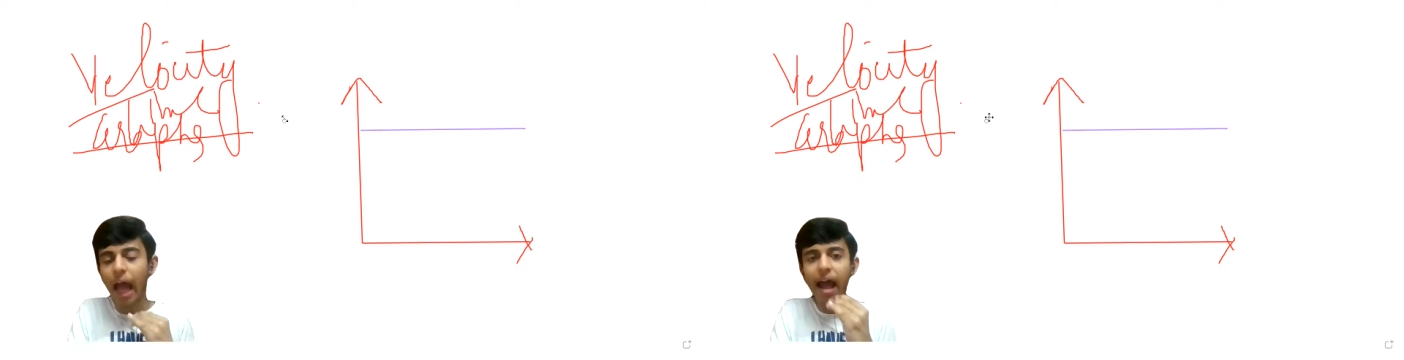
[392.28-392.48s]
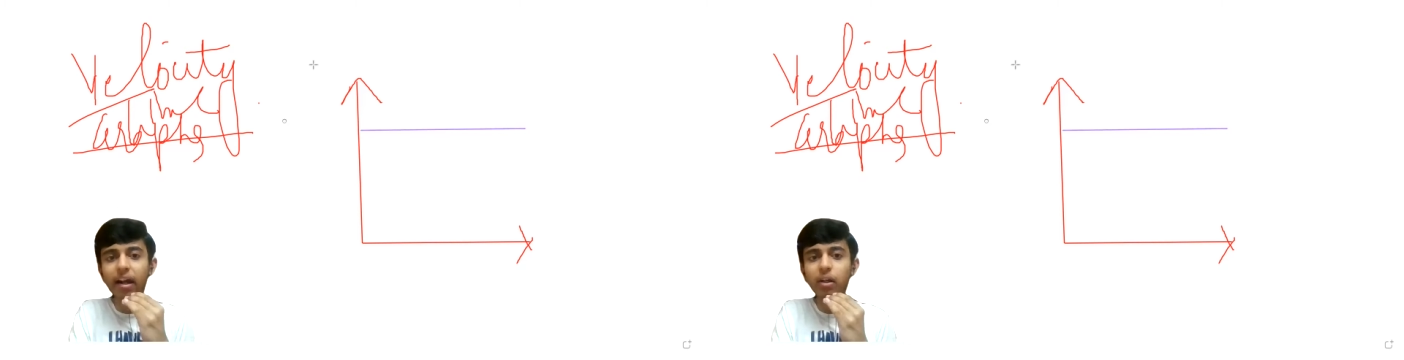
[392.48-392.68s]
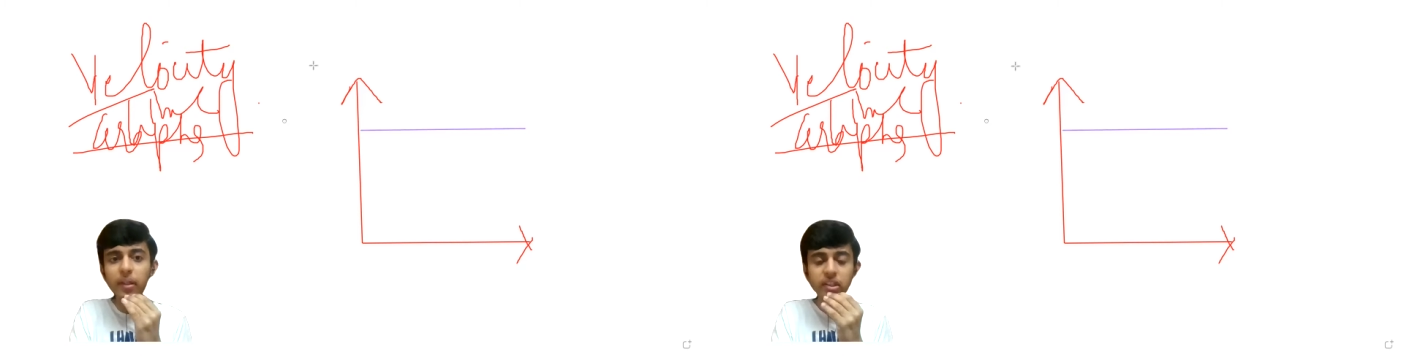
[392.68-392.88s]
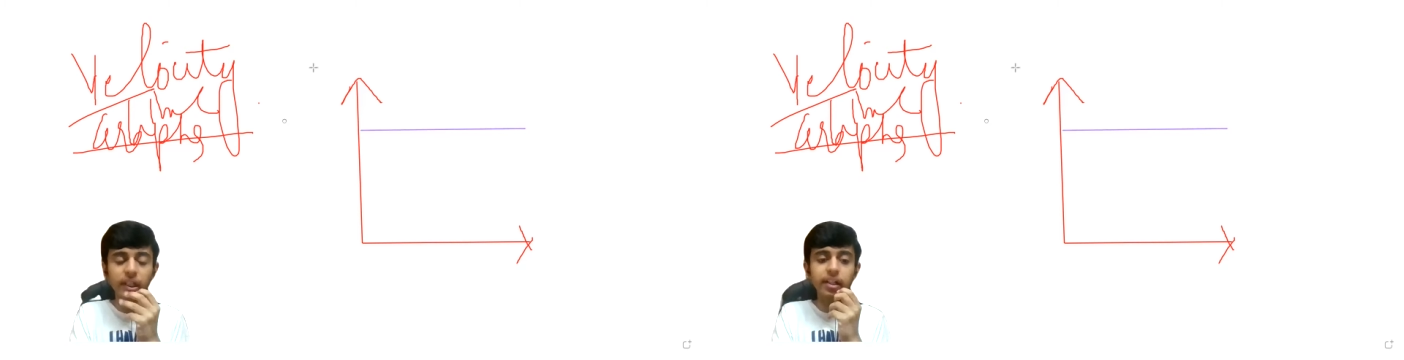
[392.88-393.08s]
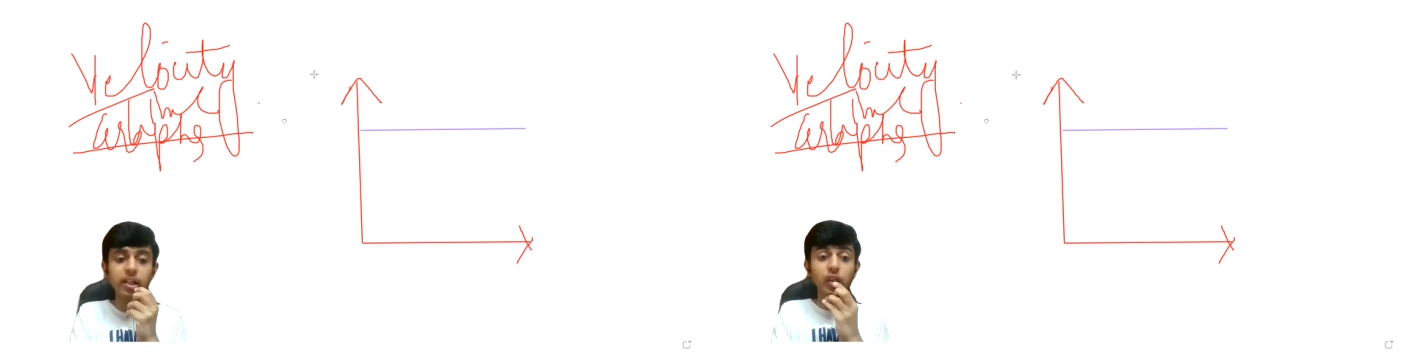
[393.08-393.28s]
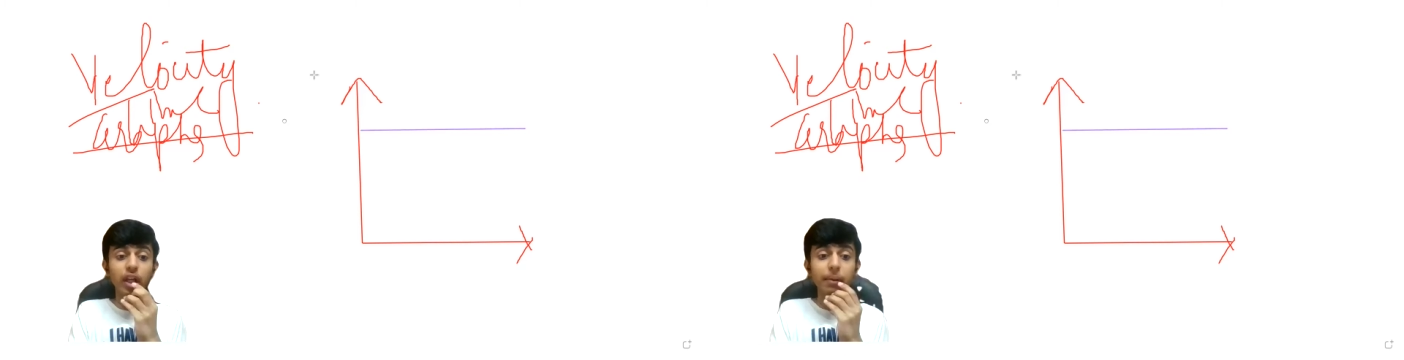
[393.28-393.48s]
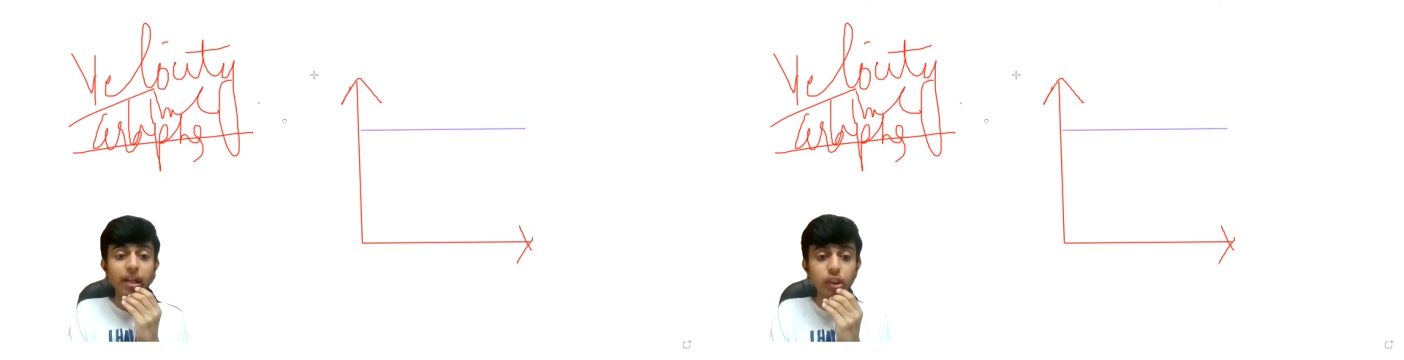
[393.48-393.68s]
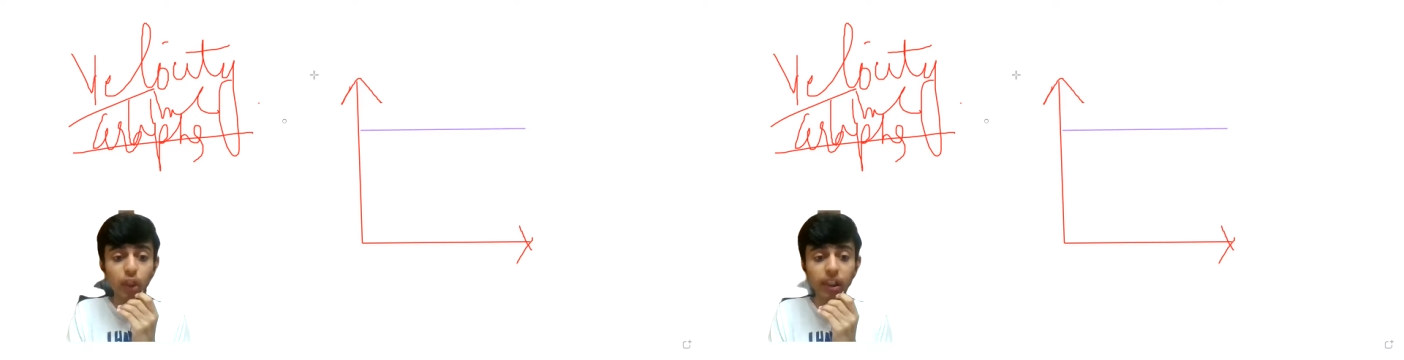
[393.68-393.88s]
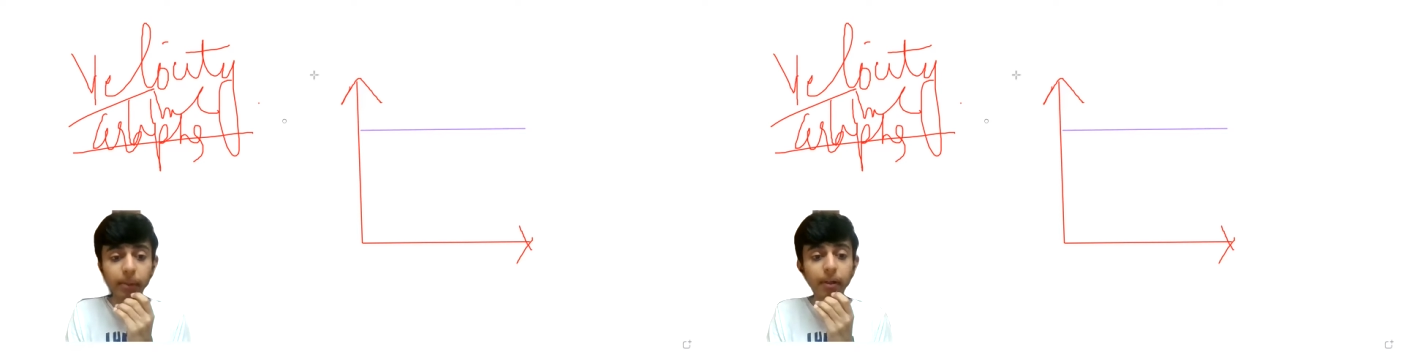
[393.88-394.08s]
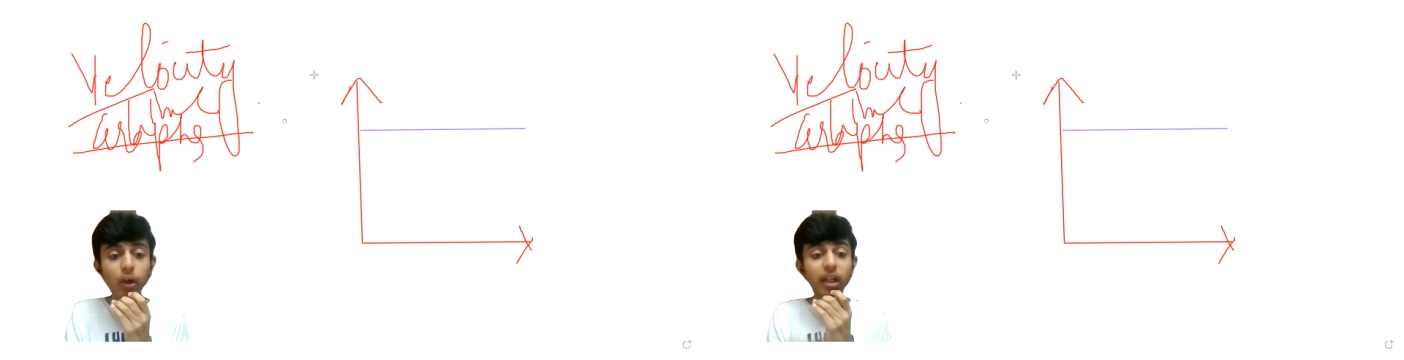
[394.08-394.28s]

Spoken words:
And which condition am I talking about?